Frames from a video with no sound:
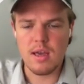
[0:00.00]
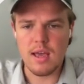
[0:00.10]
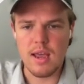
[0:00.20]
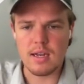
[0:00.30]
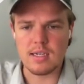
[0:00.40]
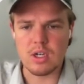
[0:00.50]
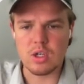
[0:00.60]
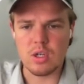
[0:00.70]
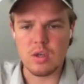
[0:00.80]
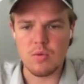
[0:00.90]
And
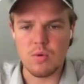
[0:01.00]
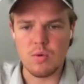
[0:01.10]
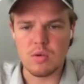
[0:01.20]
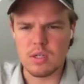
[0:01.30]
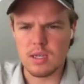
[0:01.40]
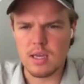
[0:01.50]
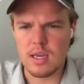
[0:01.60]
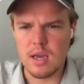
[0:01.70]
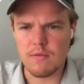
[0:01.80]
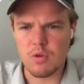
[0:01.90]
essentially we used the
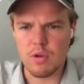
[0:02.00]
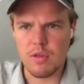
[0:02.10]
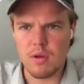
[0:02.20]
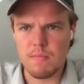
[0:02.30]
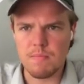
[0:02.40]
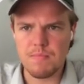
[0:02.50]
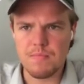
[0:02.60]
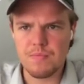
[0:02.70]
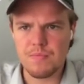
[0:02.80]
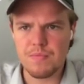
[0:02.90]
key of cook thumb.
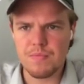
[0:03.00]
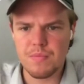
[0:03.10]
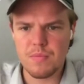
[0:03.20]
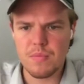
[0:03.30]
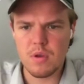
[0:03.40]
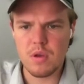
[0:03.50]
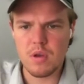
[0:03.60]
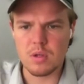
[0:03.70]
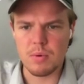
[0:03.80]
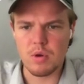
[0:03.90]

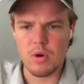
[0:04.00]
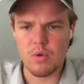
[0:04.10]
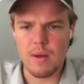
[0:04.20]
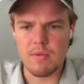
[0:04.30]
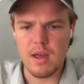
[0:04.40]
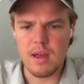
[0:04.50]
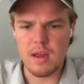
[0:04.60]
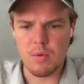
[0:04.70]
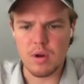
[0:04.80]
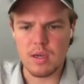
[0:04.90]
So I'm gonna go ahead and grab that,
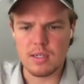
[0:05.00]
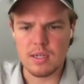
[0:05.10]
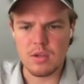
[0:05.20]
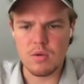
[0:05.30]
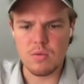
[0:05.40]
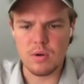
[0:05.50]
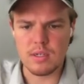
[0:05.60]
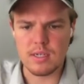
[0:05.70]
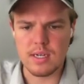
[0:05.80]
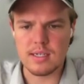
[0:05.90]
and we're gonna hit continue. We're gonna
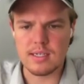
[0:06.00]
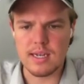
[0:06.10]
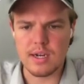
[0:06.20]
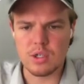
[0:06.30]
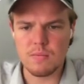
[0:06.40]
test this action.